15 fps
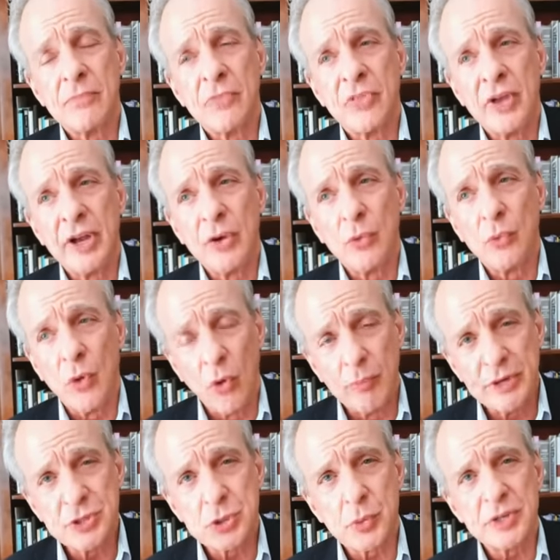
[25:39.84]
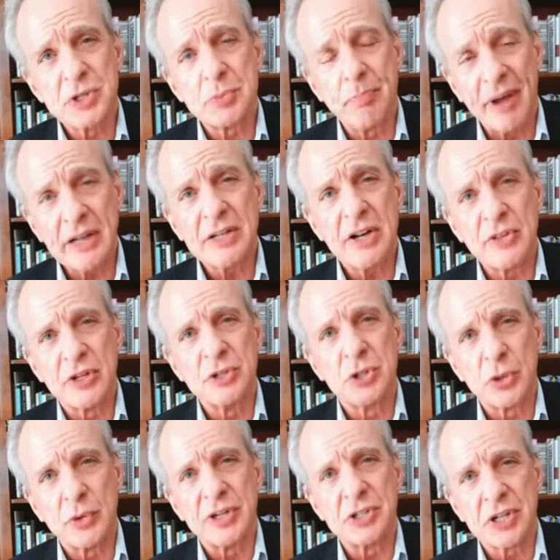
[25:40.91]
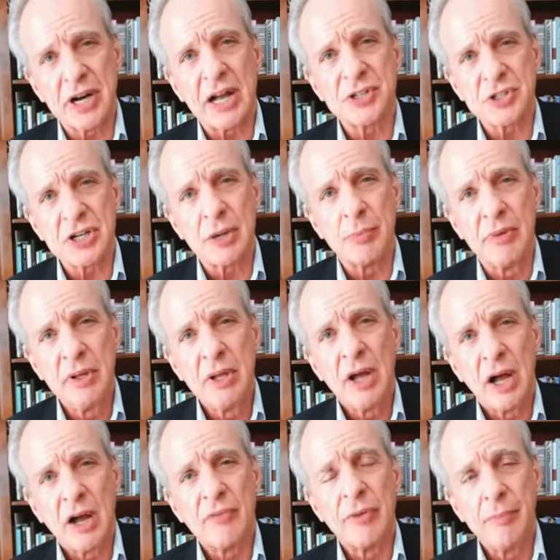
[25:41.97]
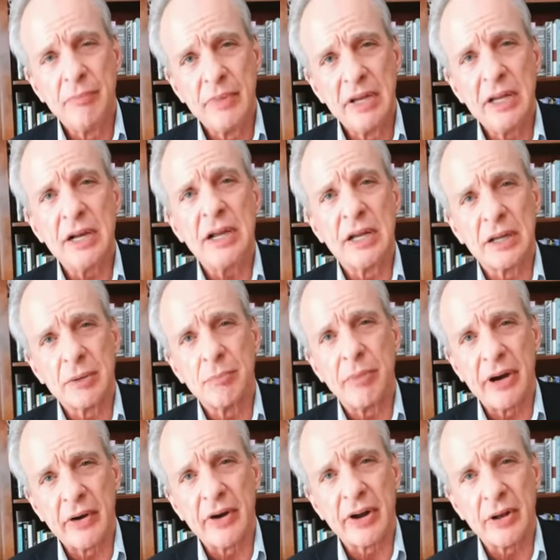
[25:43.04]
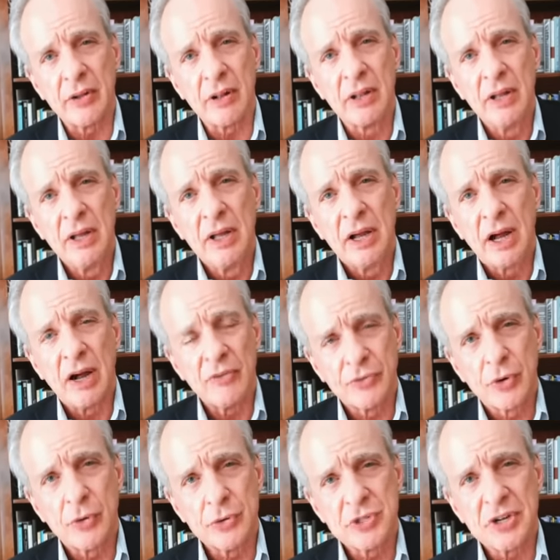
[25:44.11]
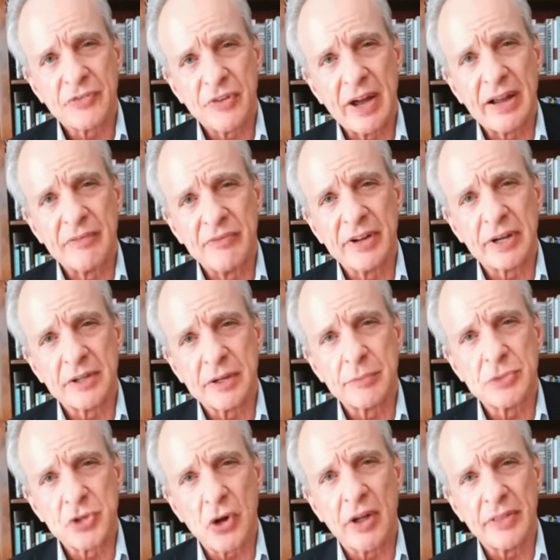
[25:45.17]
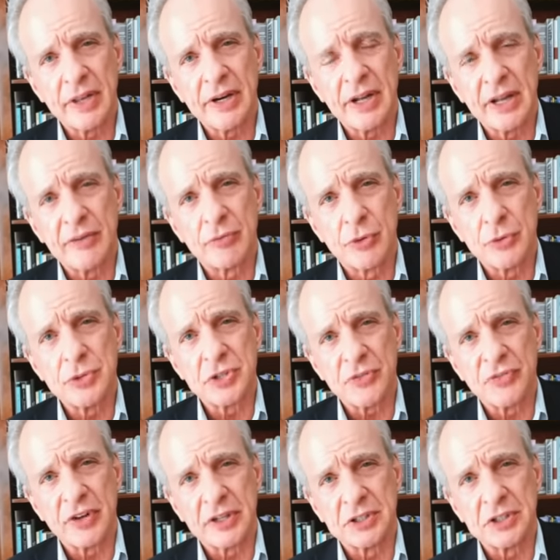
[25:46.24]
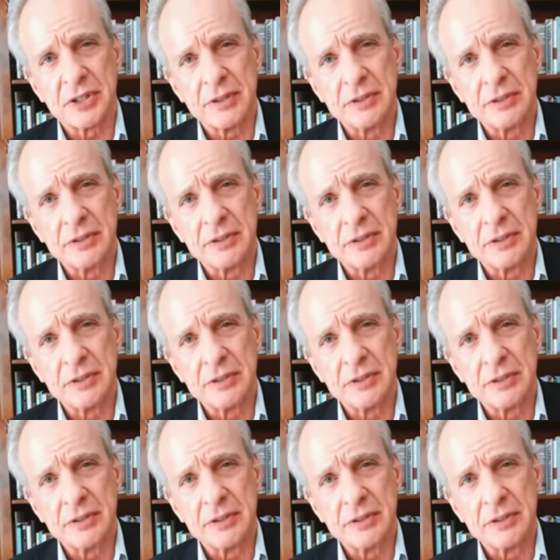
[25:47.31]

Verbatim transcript: the Romans respected the Jewish custom of immediate burial of crucified victims on the day of crucifixion.